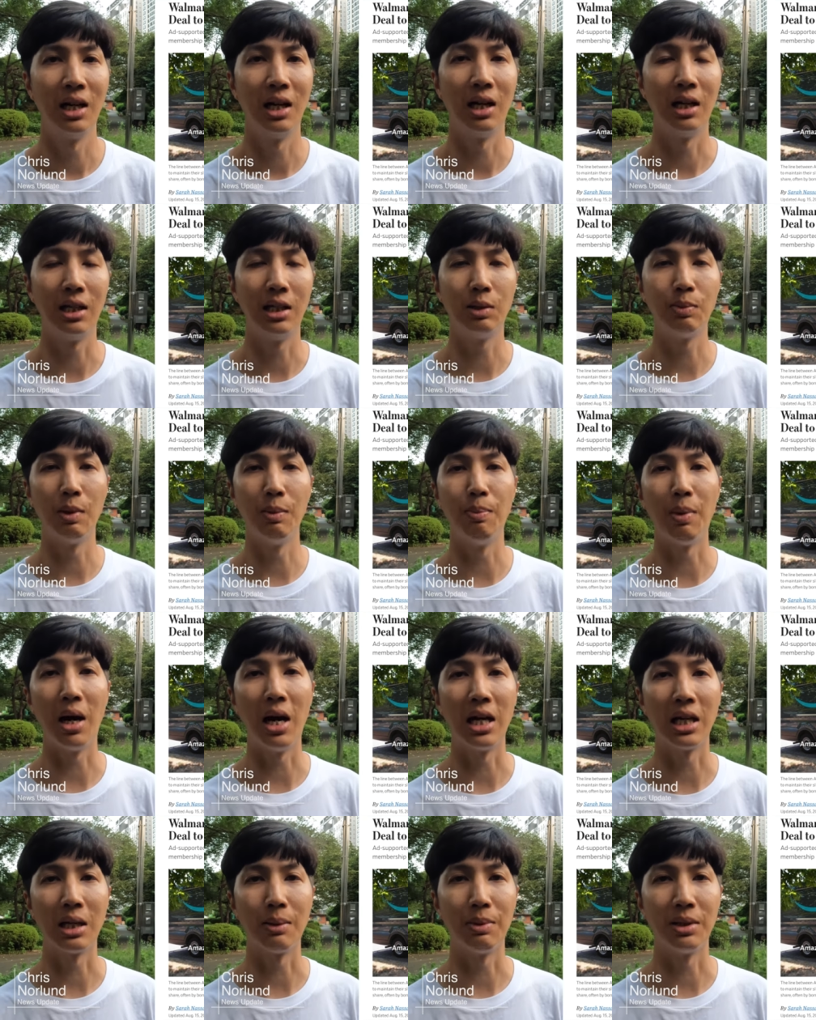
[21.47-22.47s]
Uh, he's been
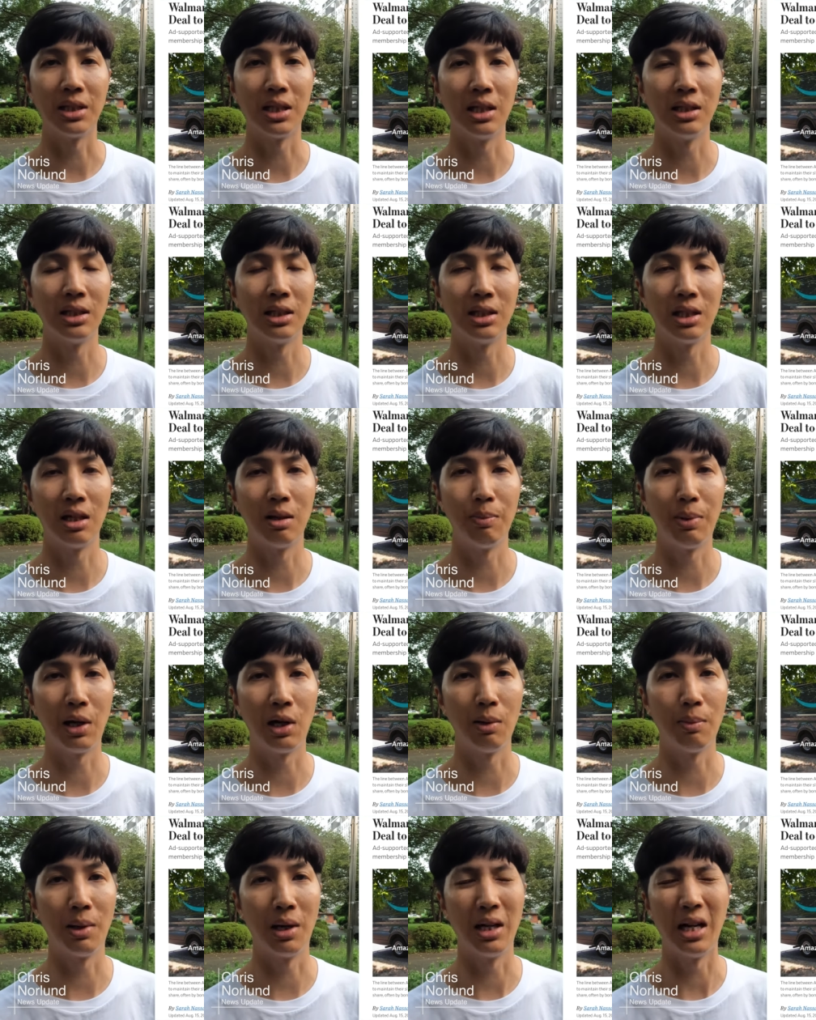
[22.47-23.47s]
buying up a ton and ton of
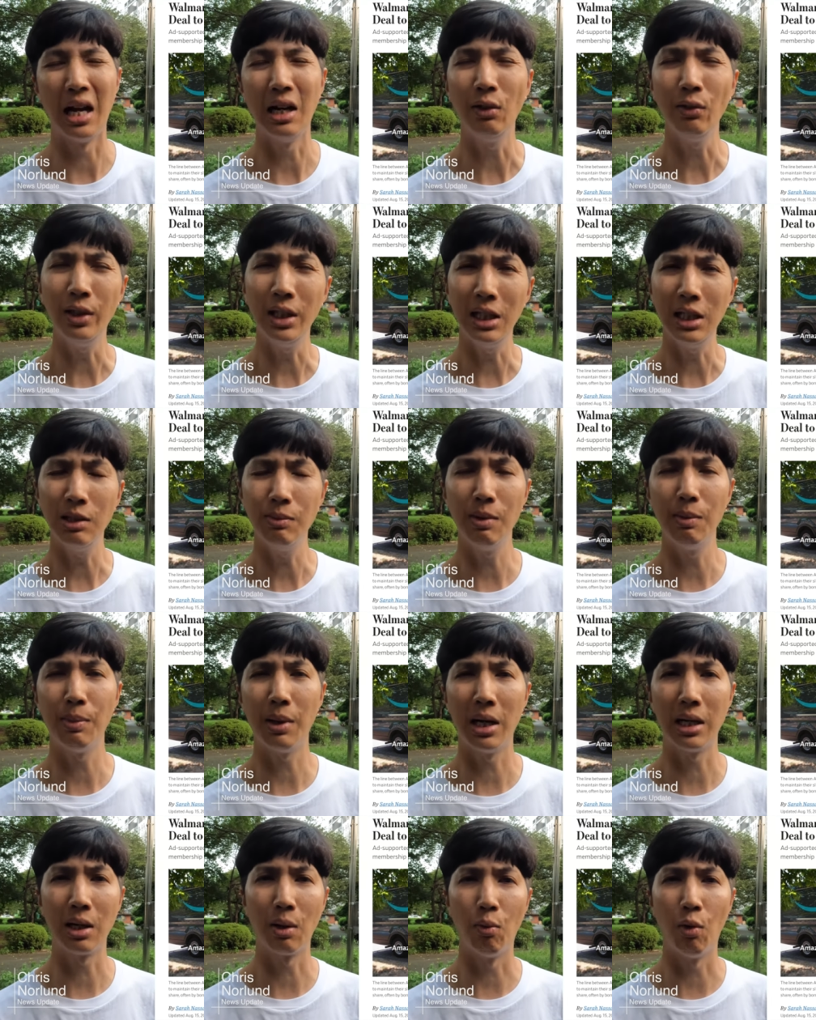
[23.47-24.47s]
Paramount. I don't think he's been
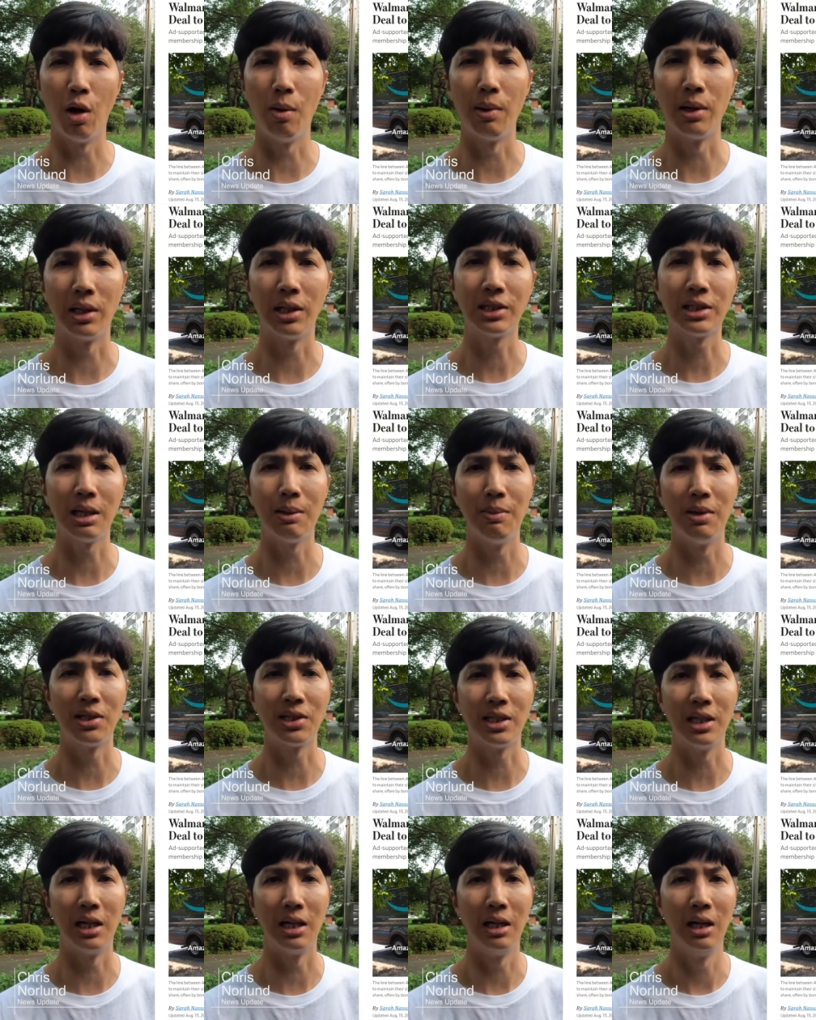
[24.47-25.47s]
buying a Walmart unless I
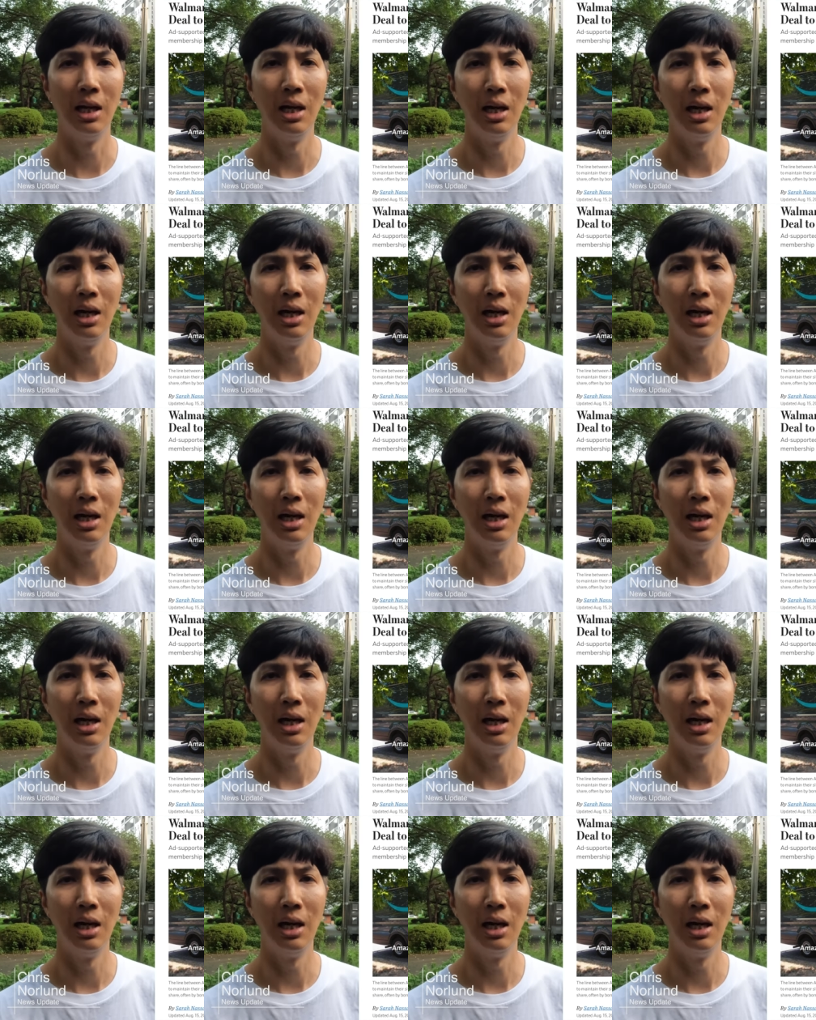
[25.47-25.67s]
missed it.